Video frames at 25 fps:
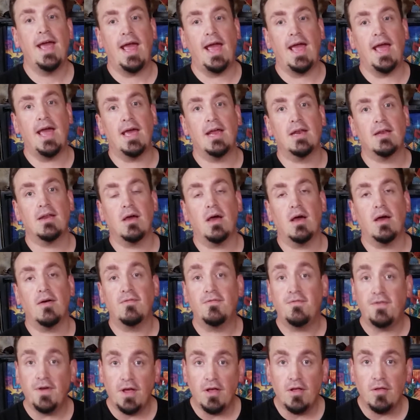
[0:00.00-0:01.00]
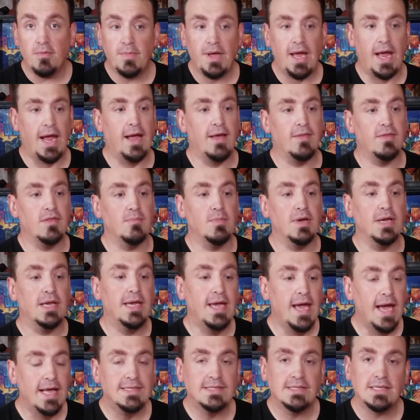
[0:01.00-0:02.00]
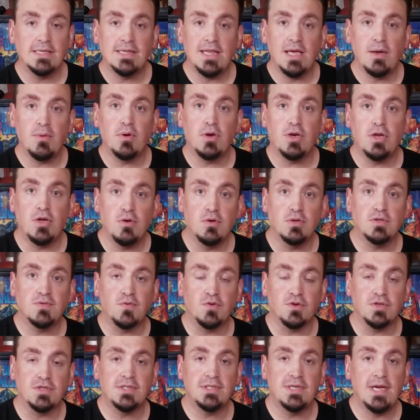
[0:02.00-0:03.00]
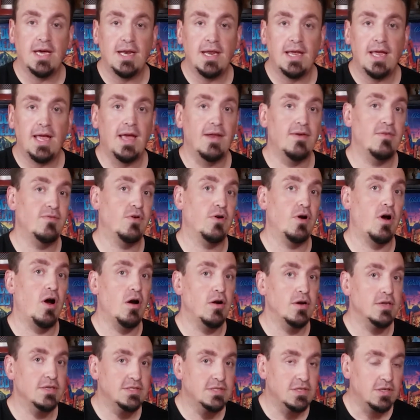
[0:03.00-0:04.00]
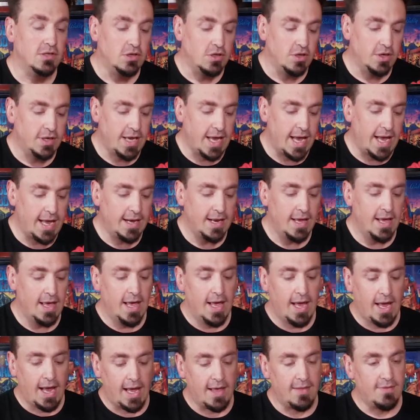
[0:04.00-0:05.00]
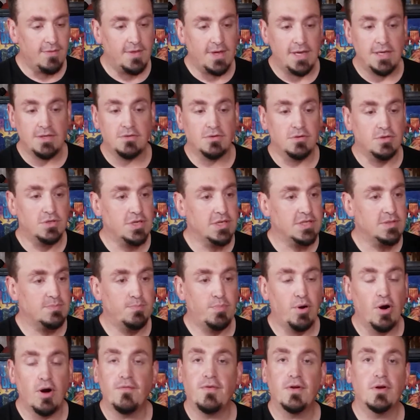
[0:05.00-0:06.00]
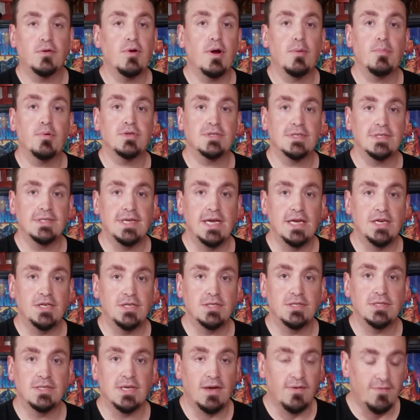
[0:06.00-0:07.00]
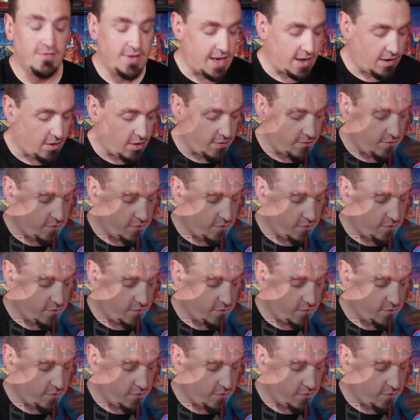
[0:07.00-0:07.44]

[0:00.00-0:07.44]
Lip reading: and film and the maquettes that they would use for study and for artists to look at, and these are just perfect representations of that art